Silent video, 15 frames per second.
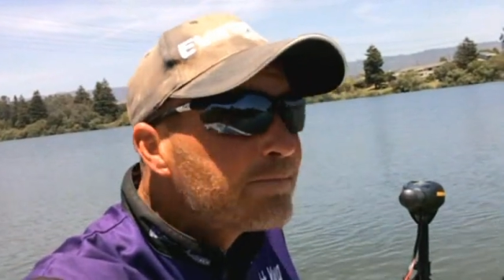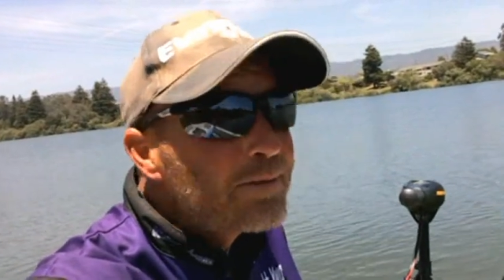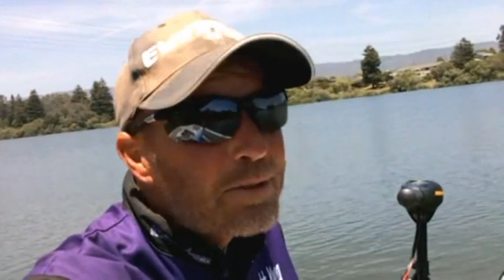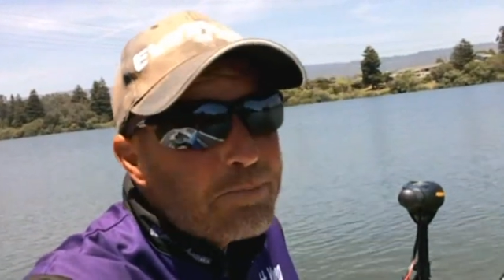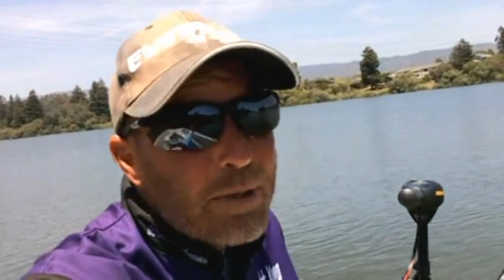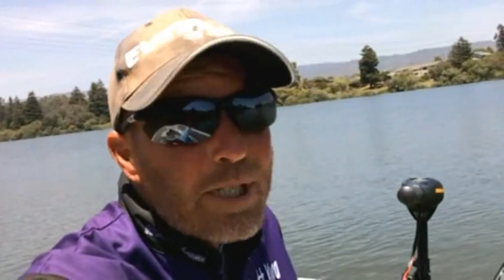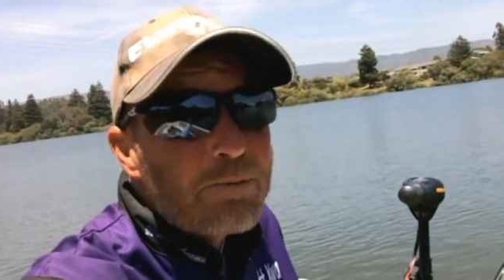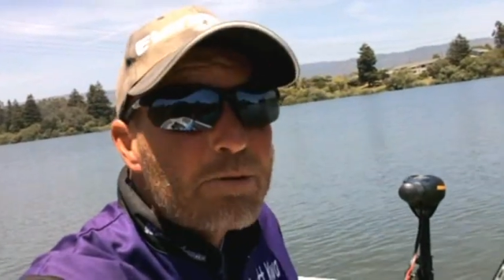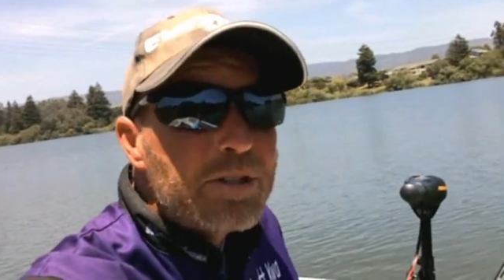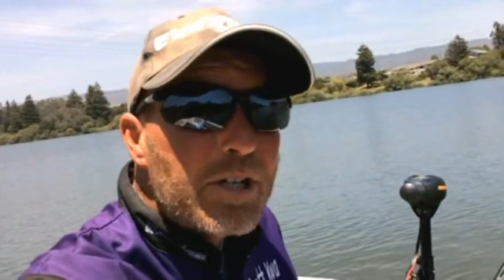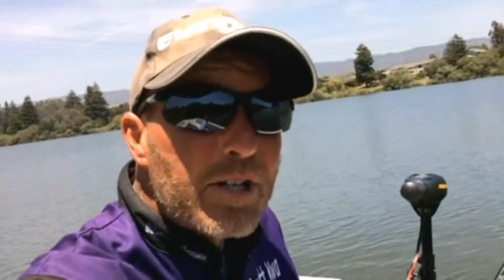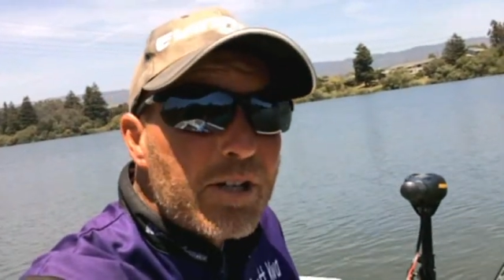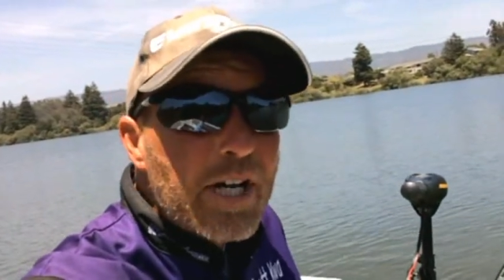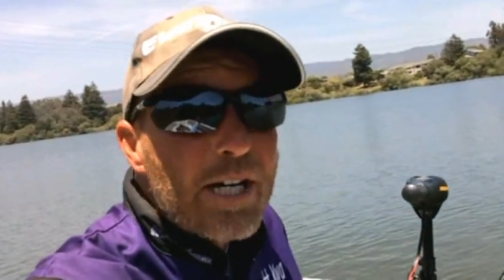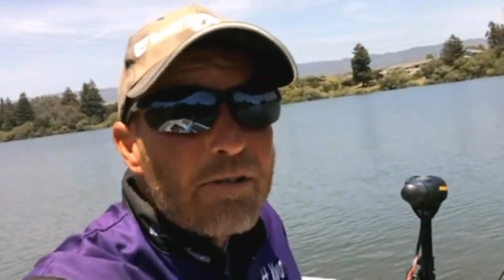Spring was
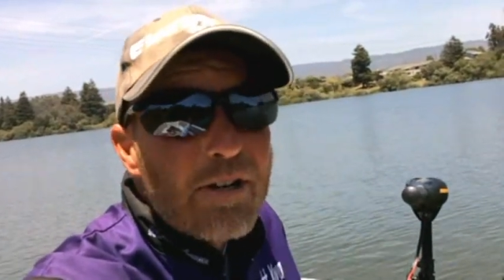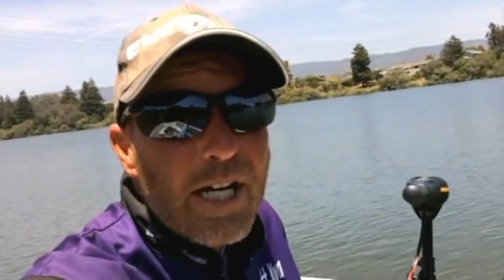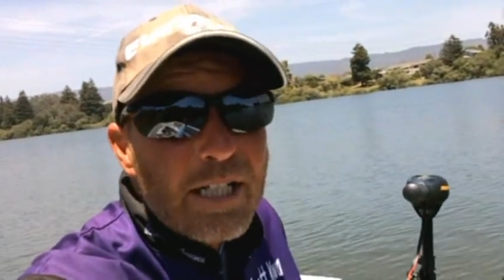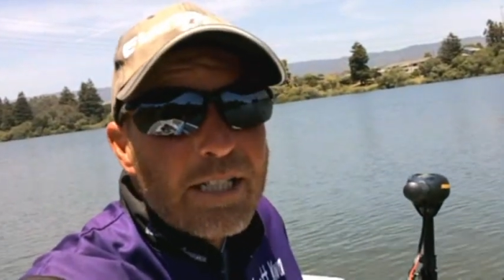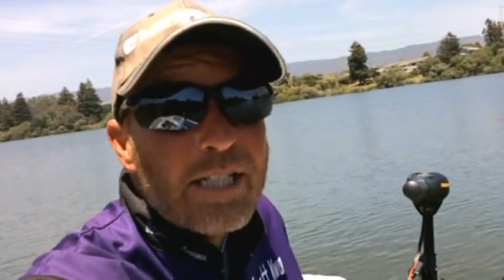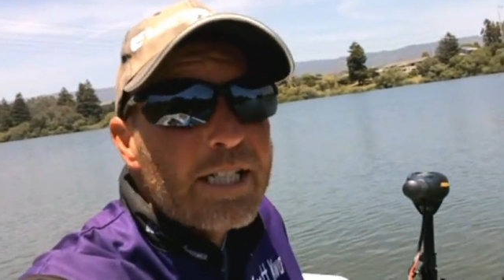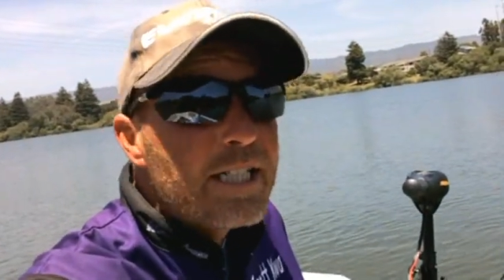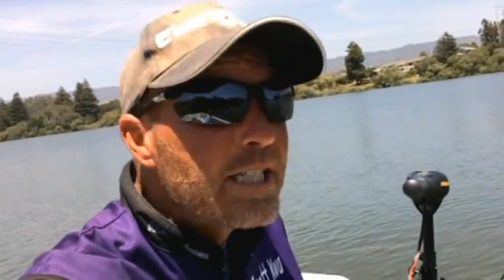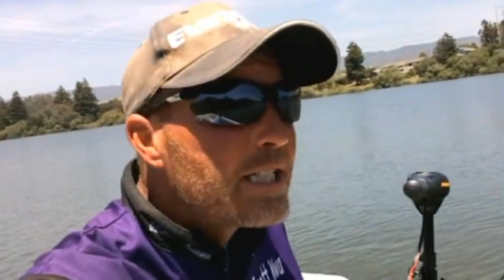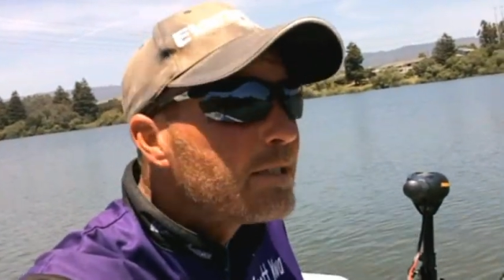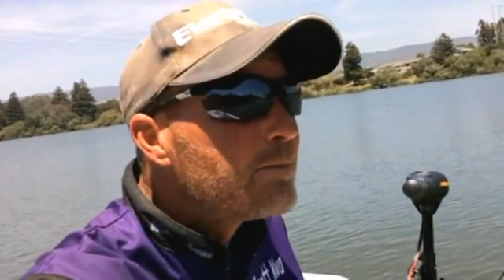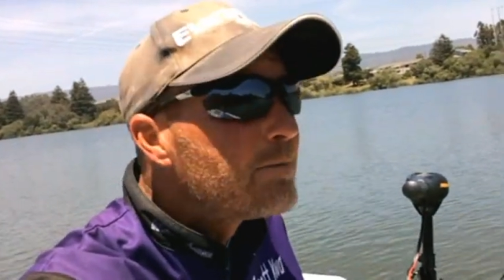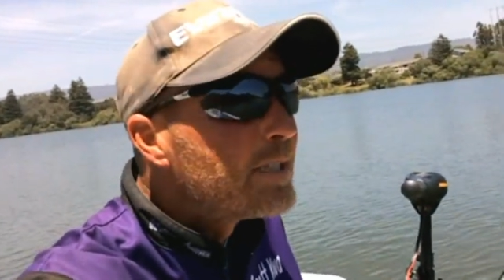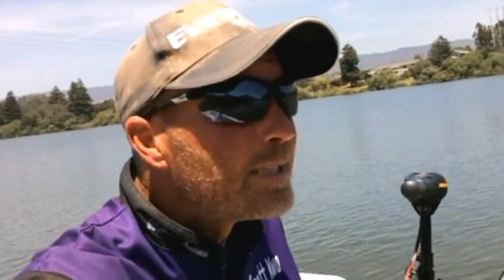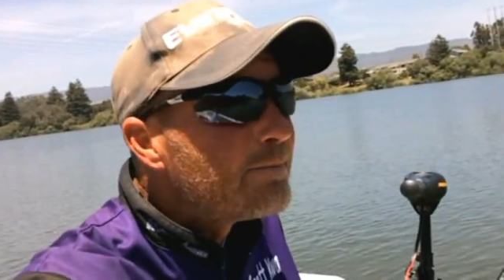alright around here,
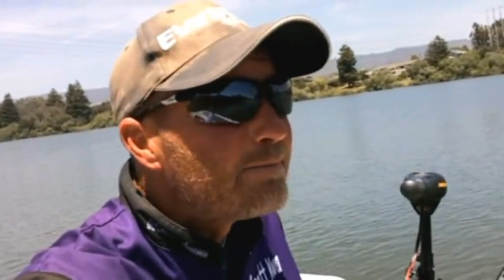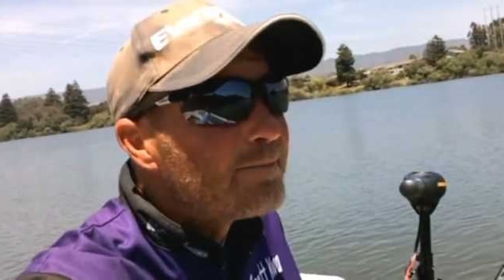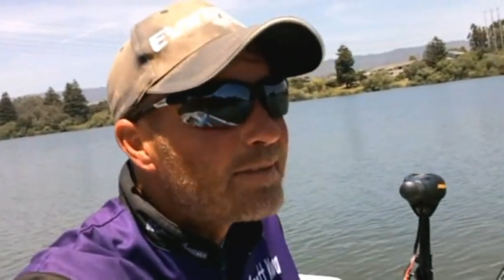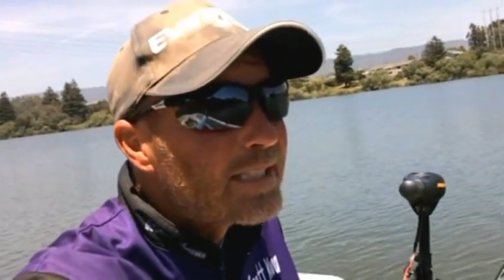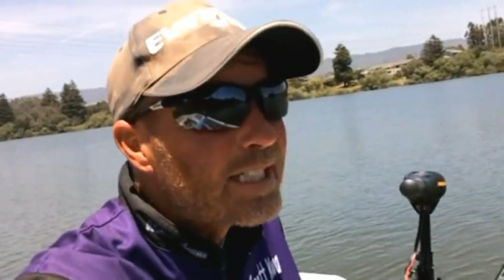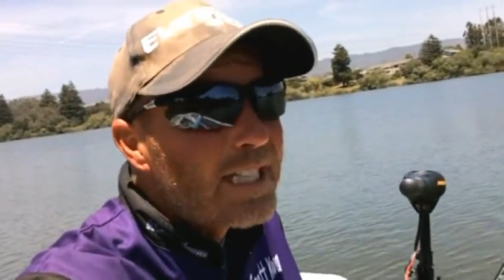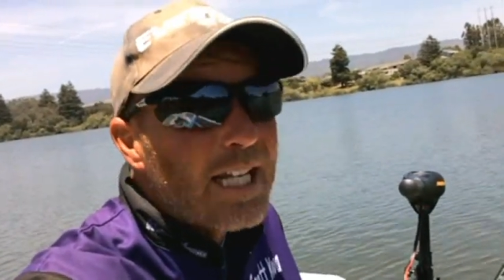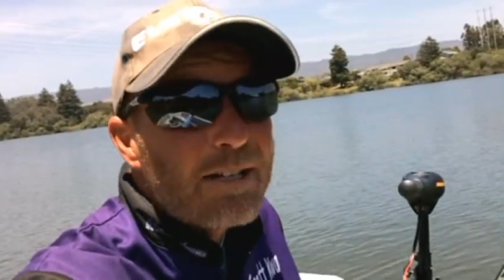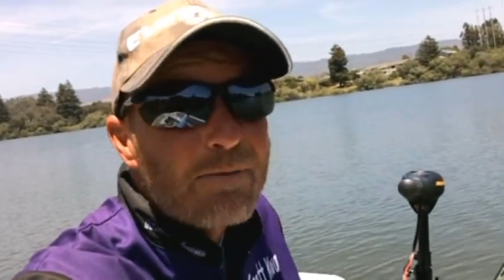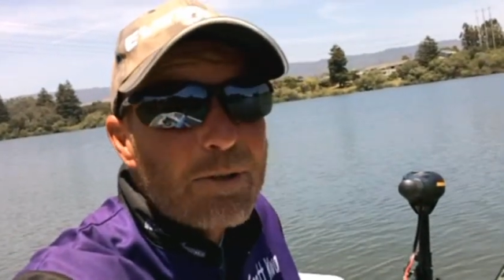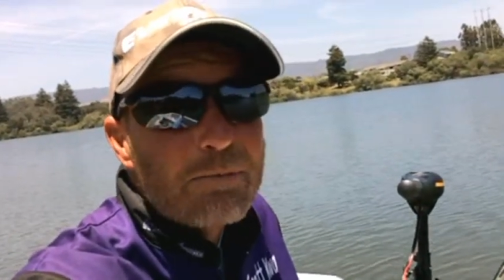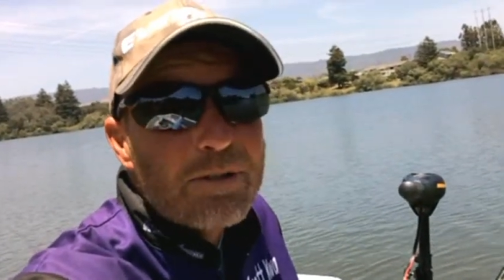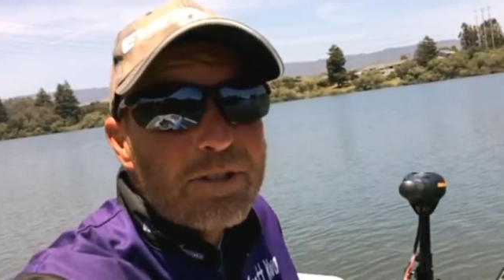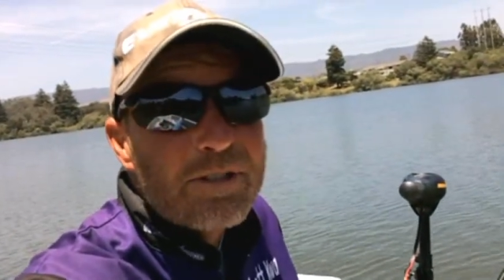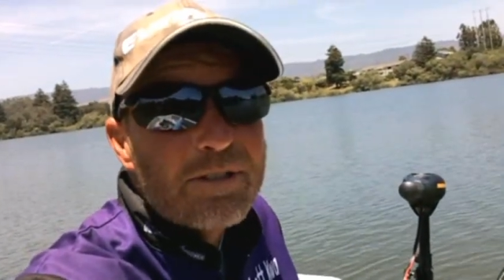but a lot of it
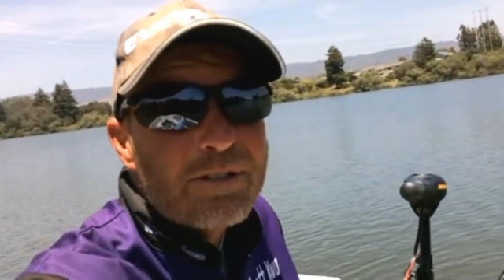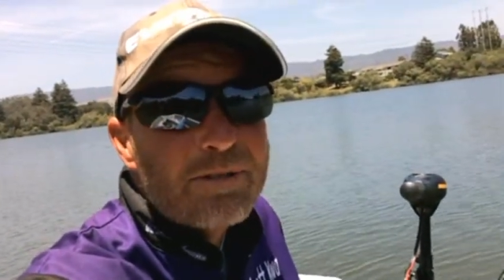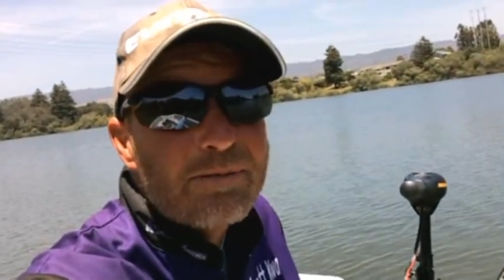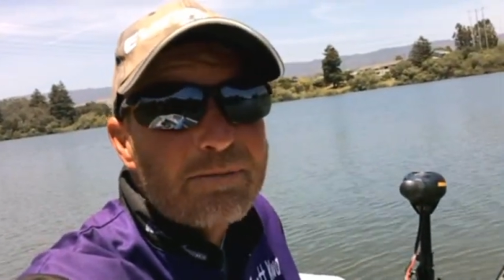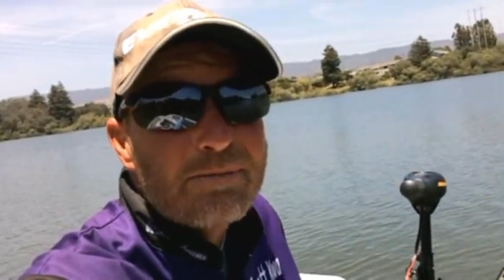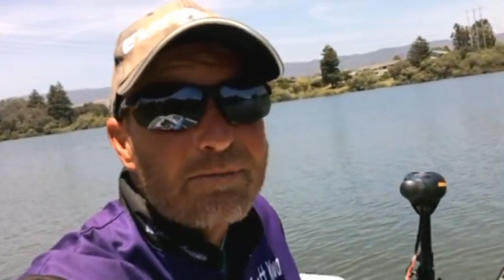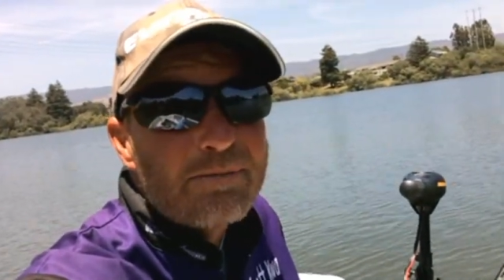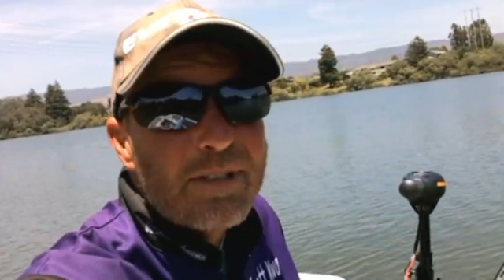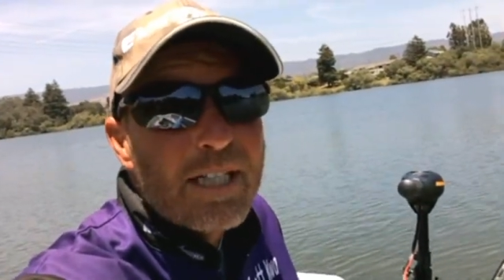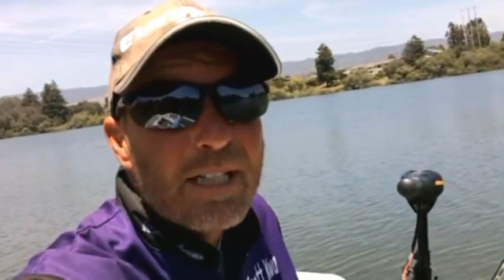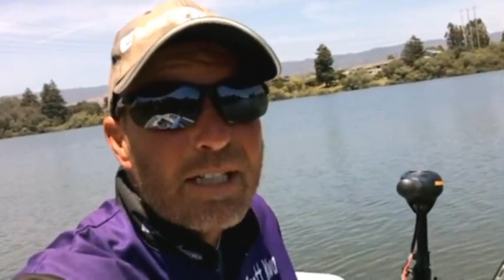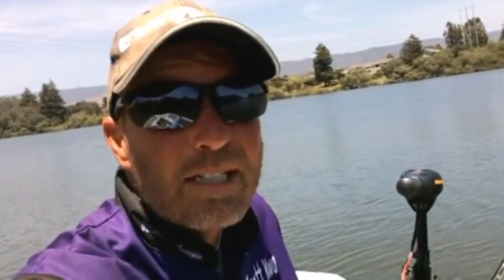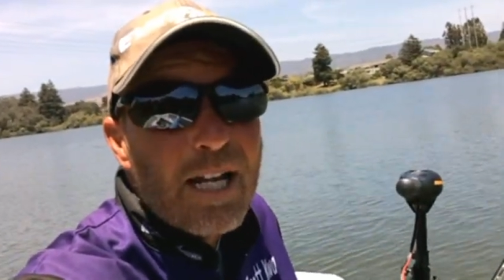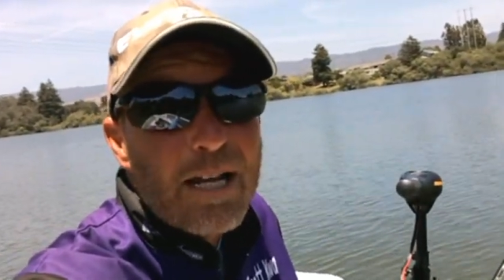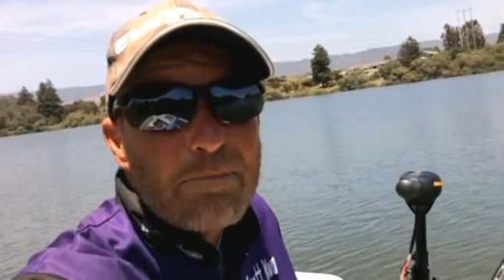was
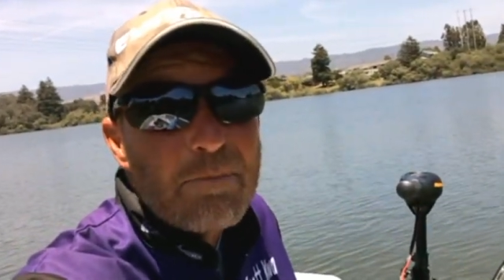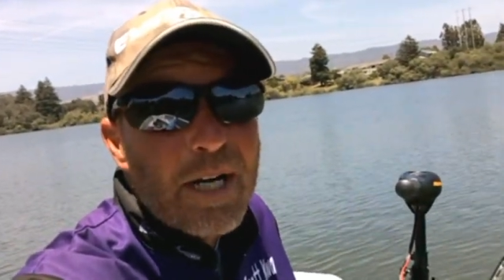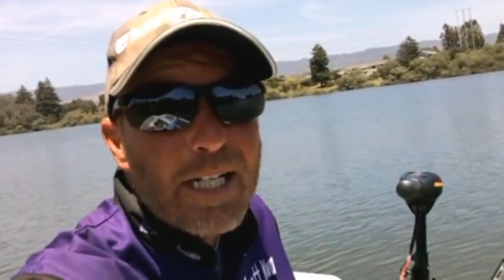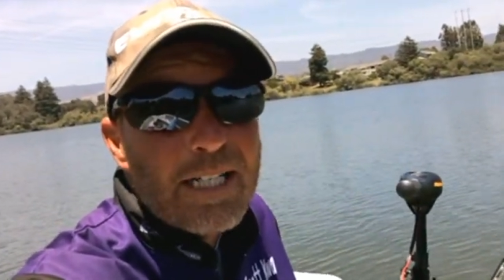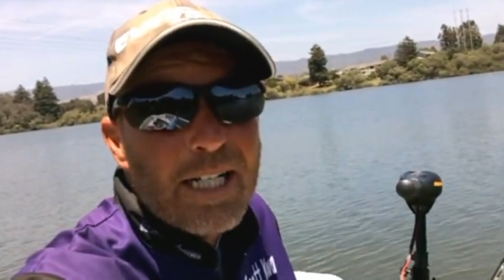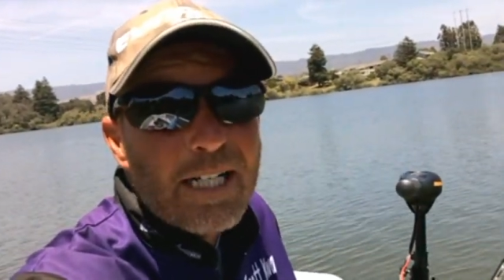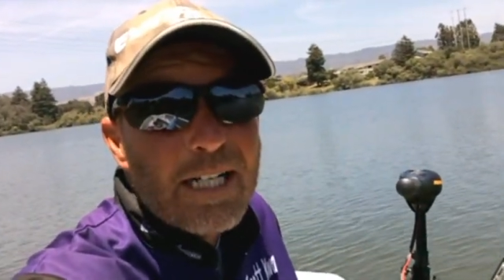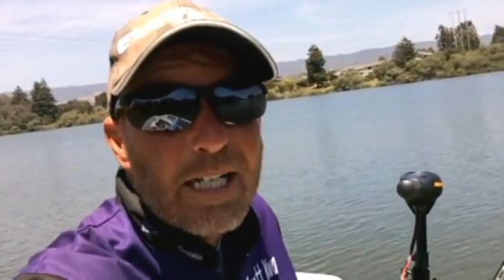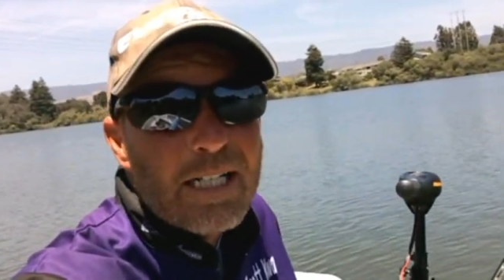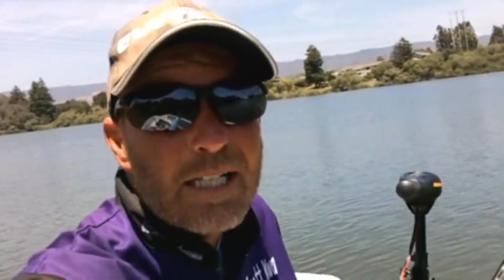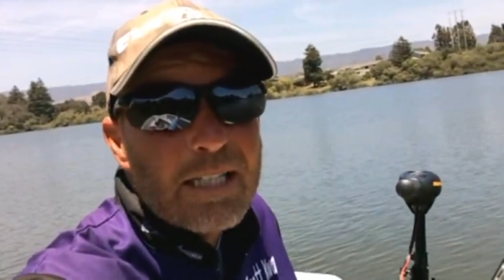night bite they got